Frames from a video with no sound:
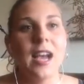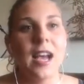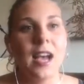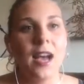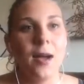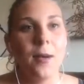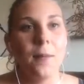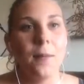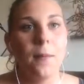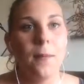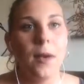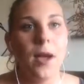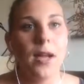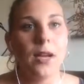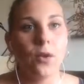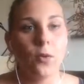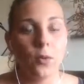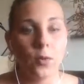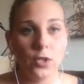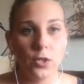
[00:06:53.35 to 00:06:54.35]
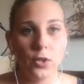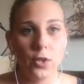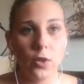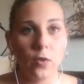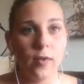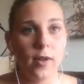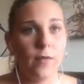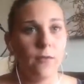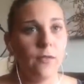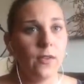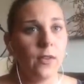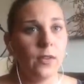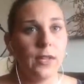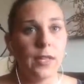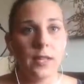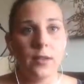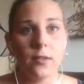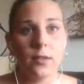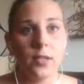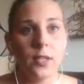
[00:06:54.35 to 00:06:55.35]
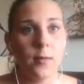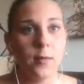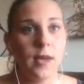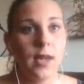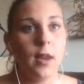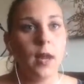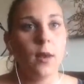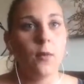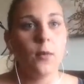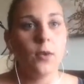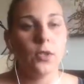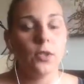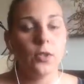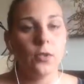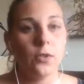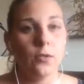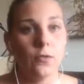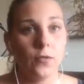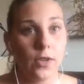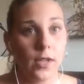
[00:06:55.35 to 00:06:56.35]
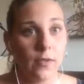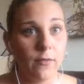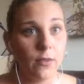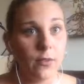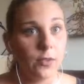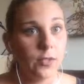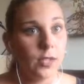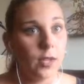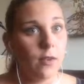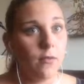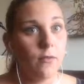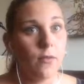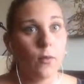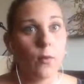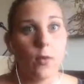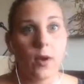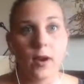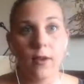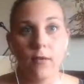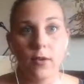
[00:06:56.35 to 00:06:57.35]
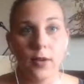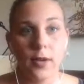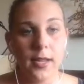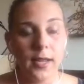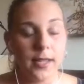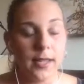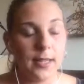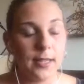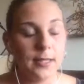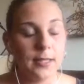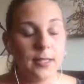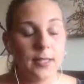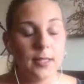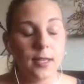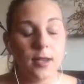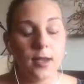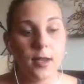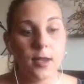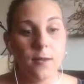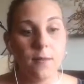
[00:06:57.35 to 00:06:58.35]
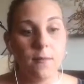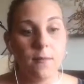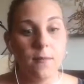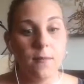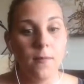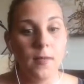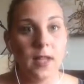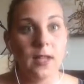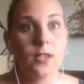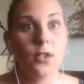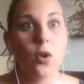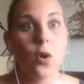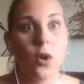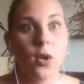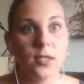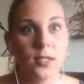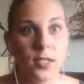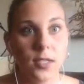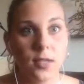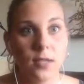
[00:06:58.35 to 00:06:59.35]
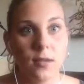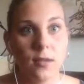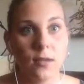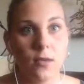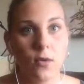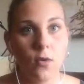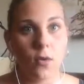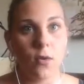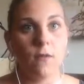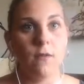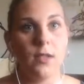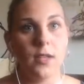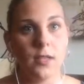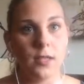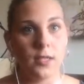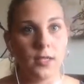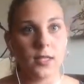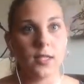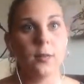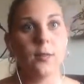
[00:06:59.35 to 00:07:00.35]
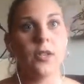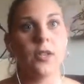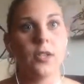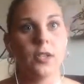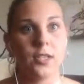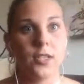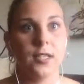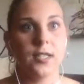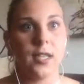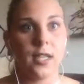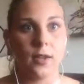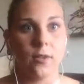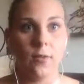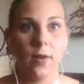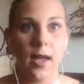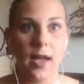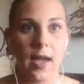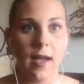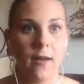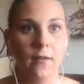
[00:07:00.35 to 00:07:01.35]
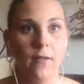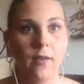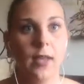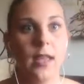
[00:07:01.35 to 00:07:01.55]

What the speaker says: I don't want you to go around feeling guilty about it. I want you to forgive yourself for whatever it is that's causing all these experiences that you have.